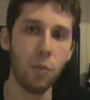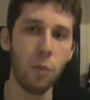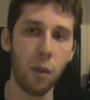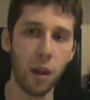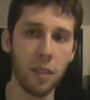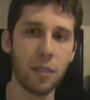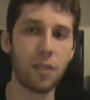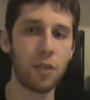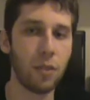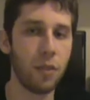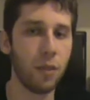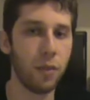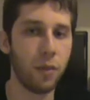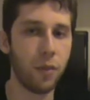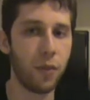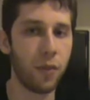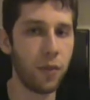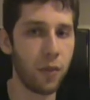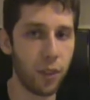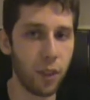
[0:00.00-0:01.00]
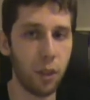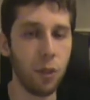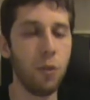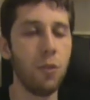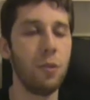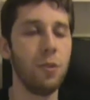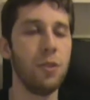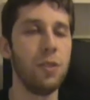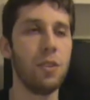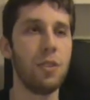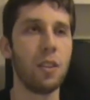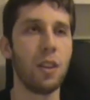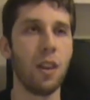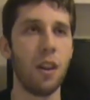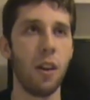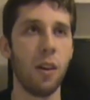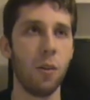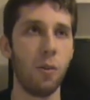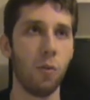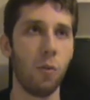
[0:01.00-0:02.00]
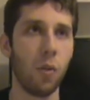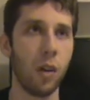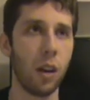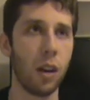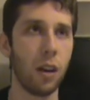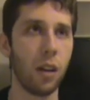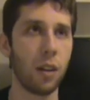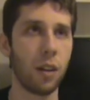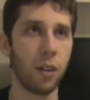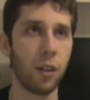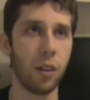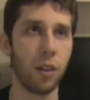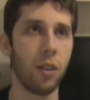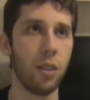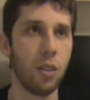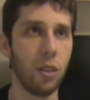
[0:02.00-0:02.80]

months of feuds where